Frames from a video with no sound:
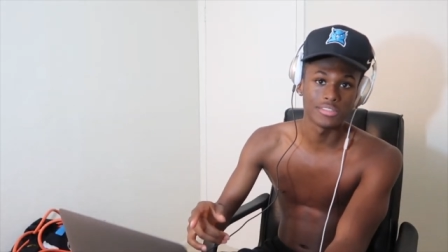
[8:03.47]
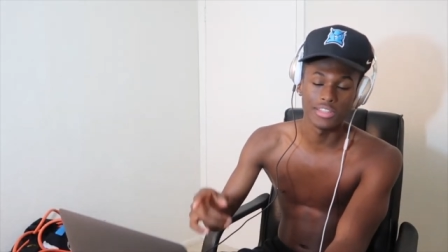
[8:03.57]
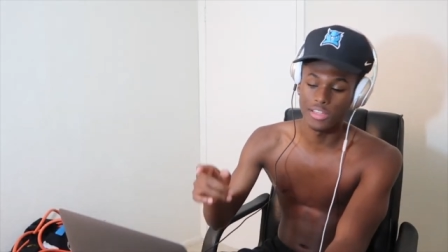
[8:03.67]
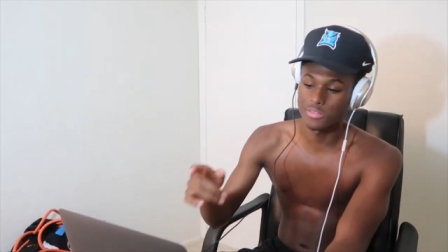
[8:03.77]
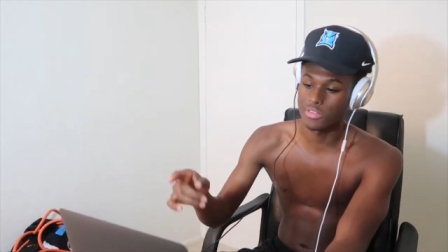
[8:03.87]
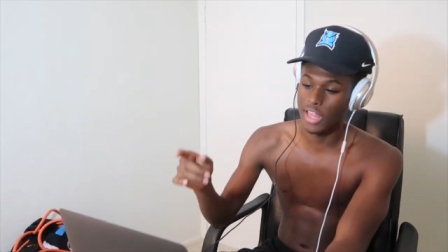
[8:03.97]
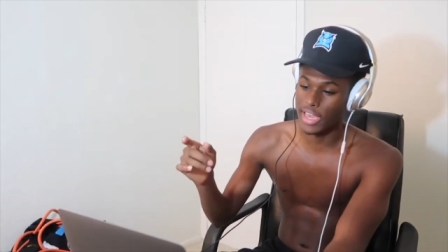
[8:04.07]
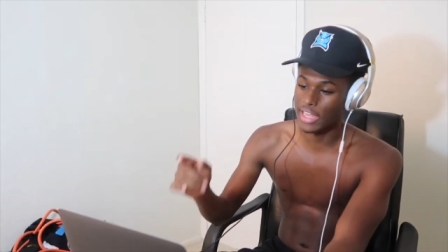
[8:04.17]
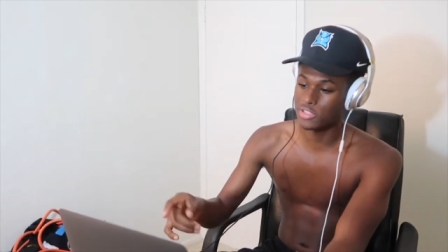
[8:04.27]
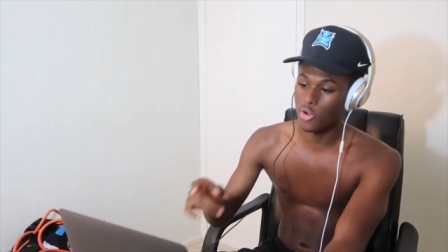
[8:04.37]
This was like
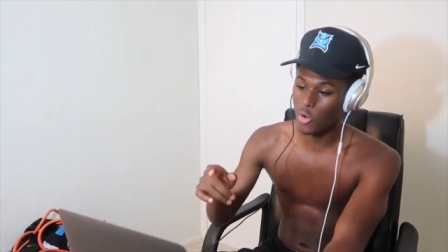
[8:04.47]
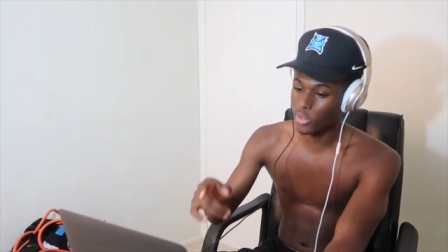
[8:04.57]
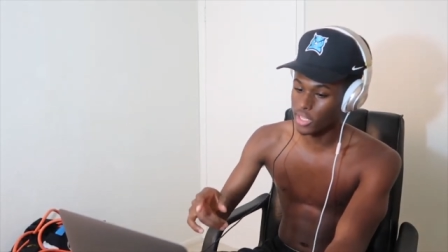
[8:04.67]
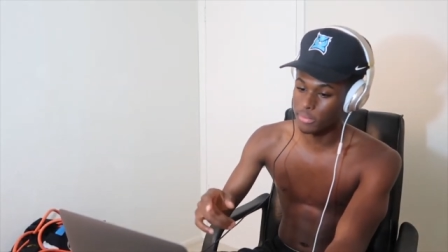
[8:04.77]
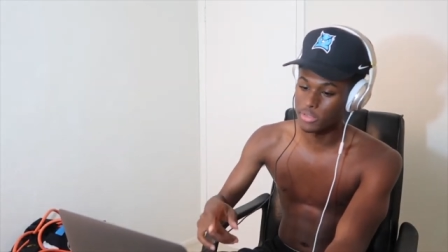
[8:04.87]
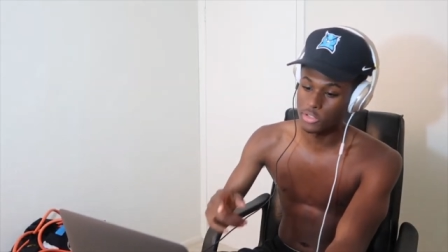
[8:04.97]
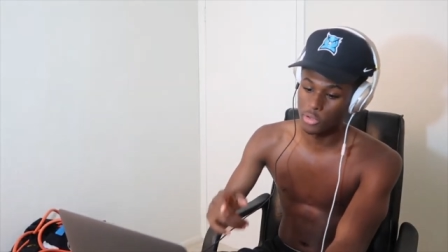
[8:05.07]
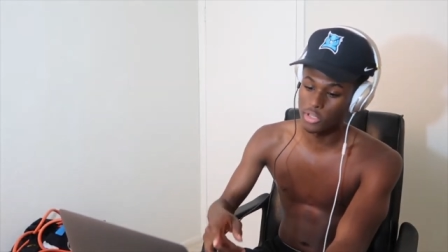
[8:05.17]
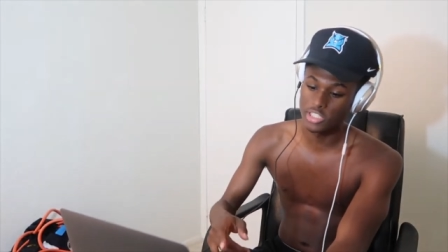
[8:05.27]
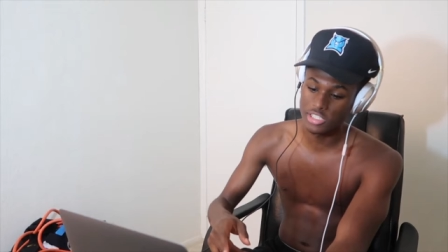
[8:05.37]
I told him to do
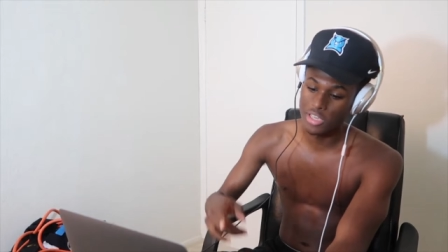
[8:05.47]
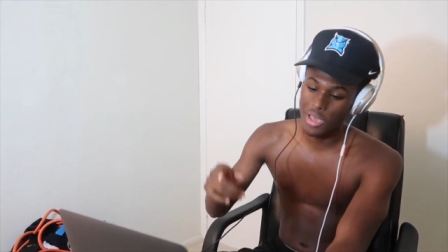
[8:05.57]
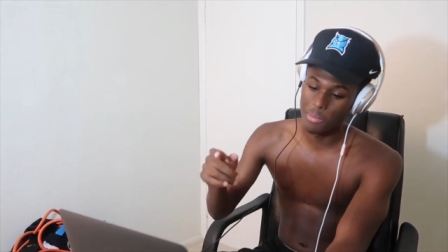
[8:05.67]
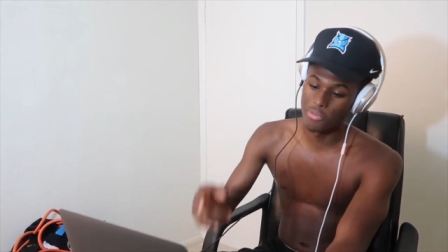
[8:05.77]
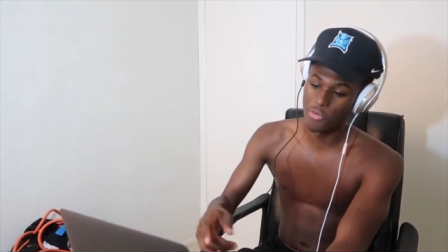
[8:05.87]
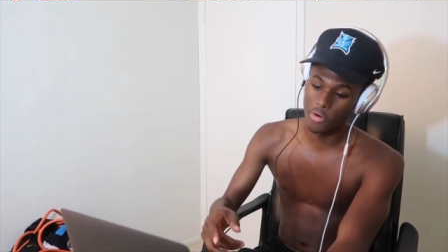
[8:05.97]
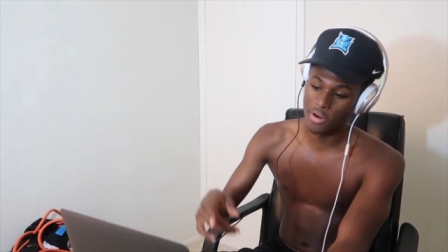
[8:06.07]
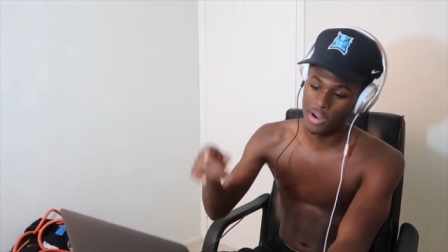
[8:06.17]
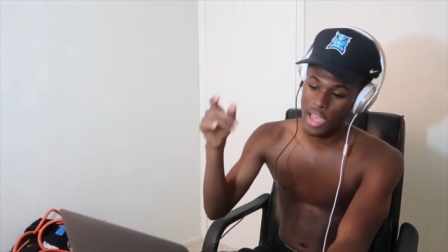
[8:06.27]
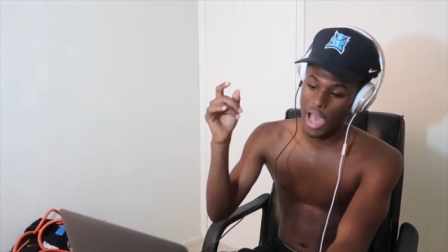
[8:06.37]
this
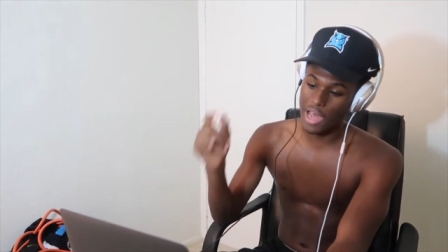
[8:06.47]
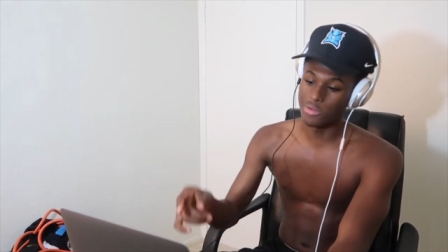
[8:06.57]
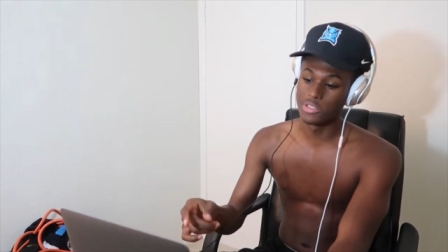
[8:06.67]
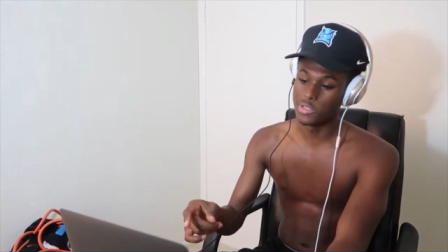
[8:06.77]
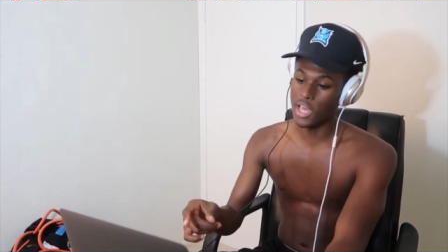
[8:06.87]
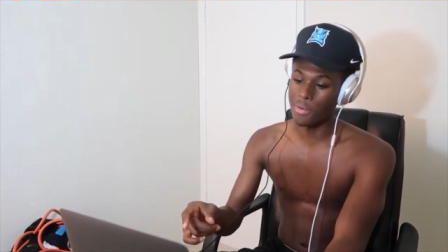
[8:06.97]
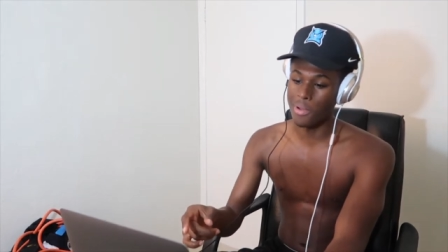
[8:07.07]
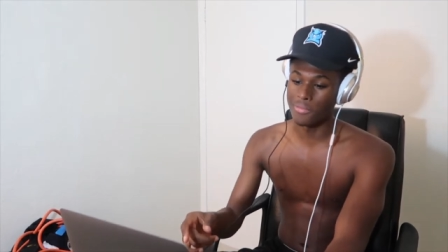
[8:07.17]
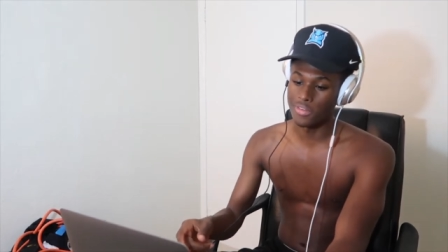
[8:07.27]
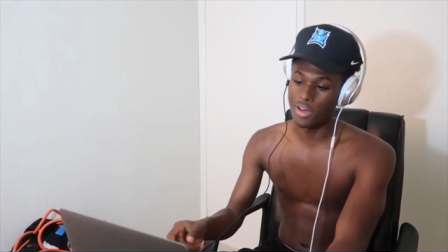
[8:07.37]
before. I don't do that with
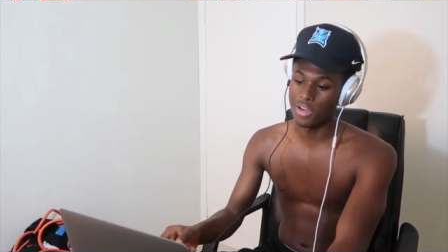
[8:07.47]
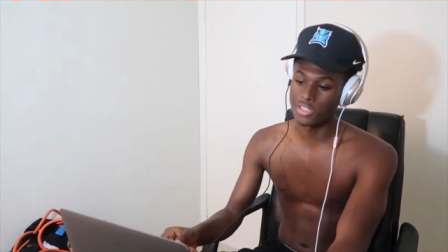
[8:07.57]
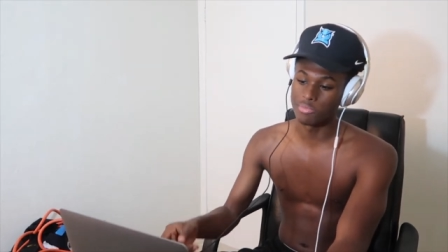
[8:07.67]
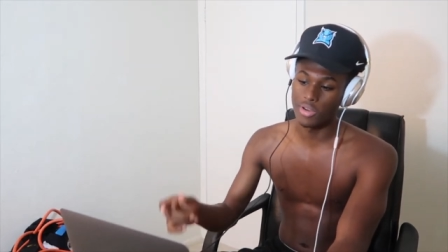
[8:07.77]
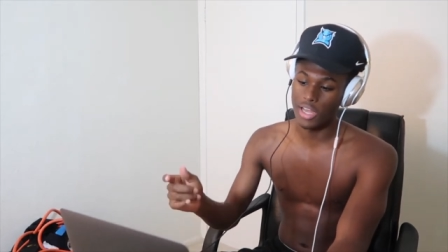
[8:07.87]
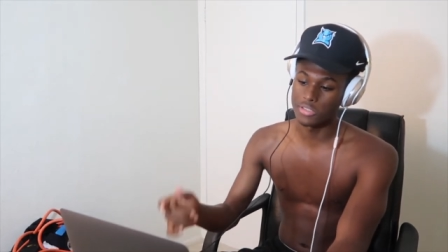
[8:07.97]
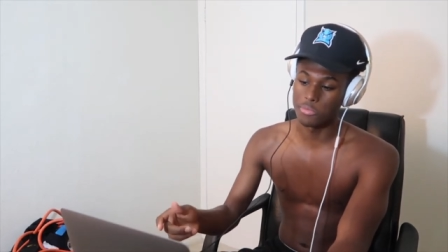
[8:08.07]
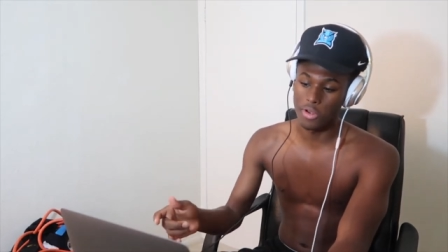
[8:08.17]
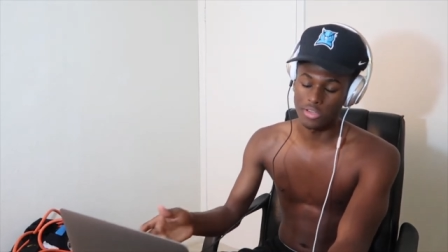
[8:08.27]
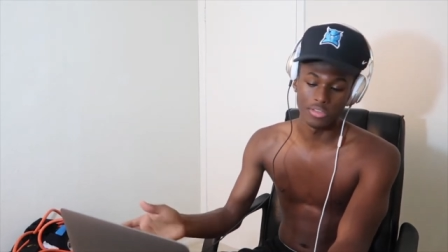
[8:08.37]
my vlogs, but I just
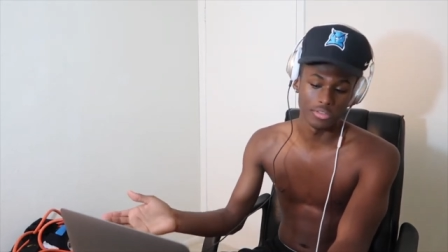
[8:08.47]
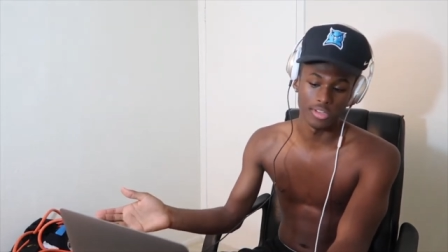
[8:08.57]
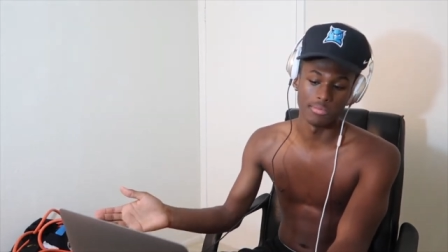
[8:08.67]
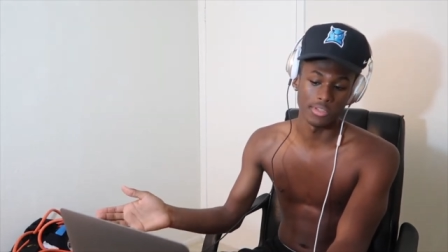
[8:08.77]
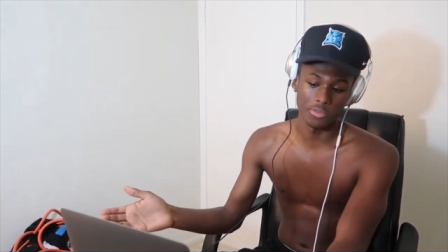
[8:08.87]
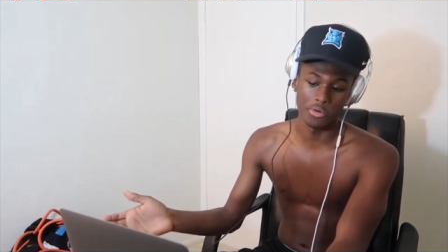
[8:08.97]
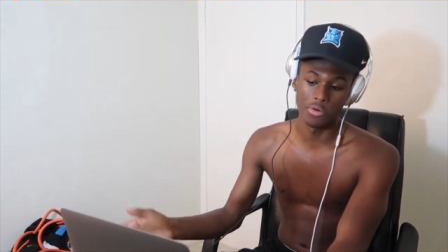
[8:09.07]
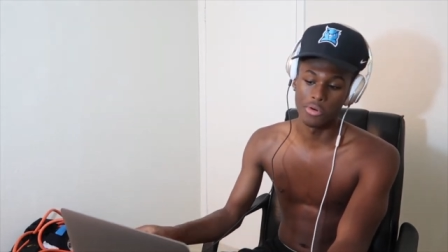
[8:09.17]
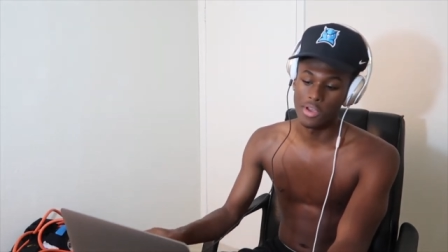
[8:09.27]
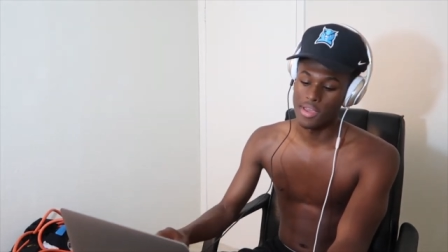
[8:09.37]
wanted to do something
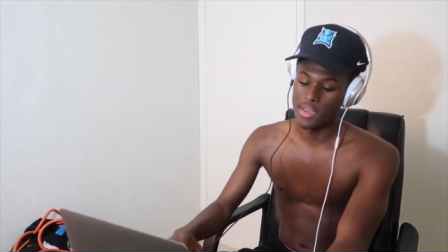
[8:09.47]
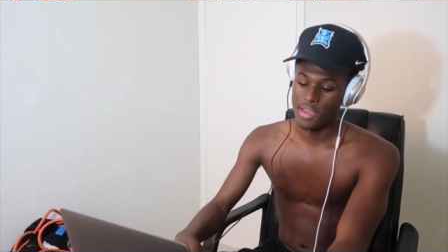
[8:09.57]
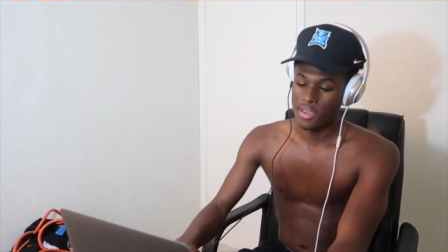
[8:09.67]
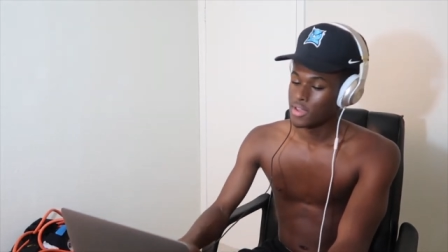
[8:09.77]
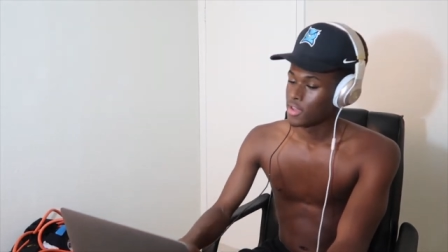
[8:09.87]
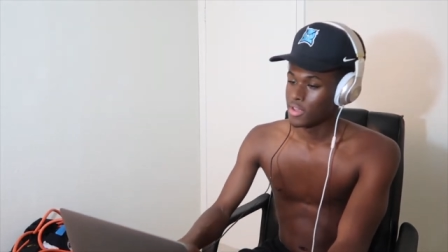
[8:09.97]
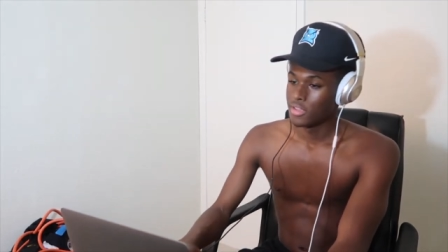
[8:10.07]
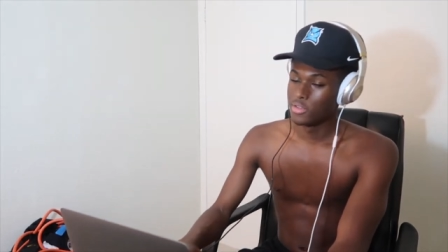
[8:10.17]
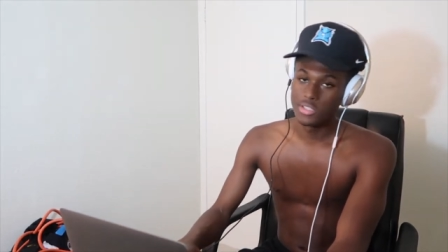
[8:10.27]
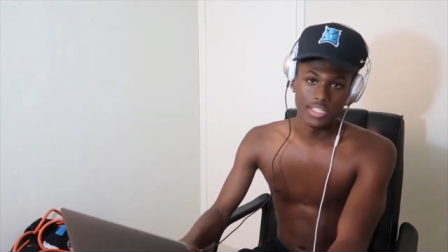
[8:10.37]
cool.
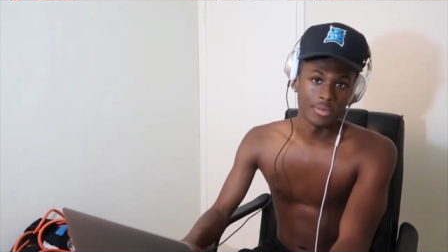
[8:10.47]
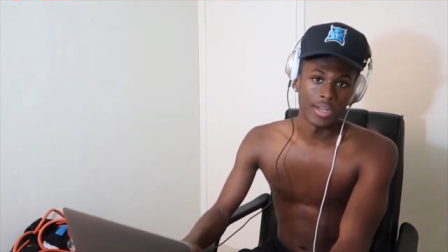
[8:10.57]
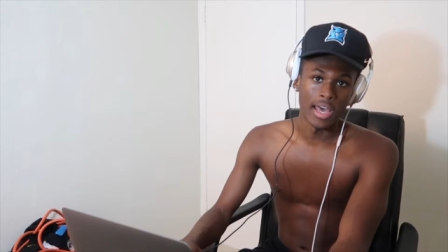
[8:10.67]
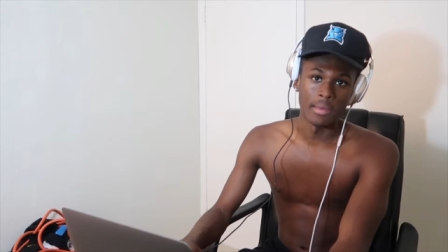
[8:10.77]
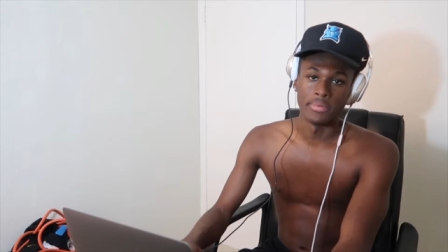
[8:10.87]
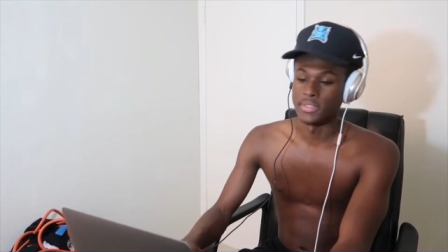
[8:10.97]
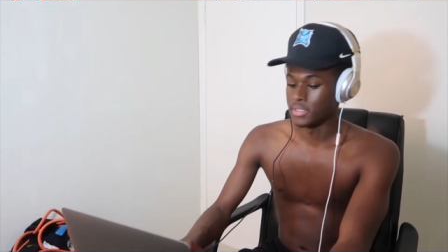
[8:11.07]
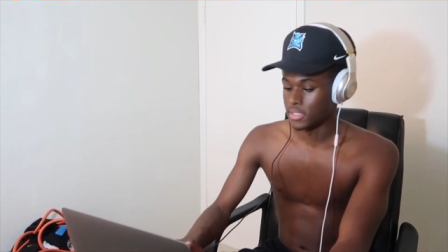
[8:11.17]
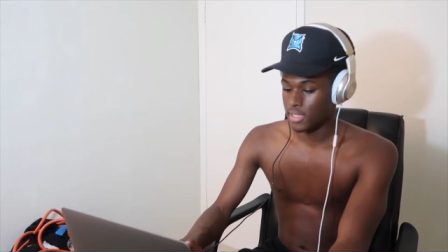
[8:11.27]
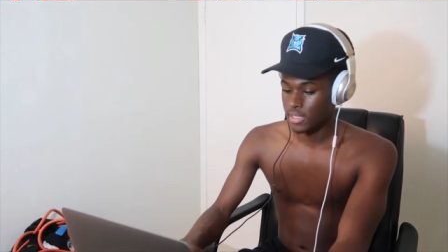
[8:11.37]
You'll see what happens.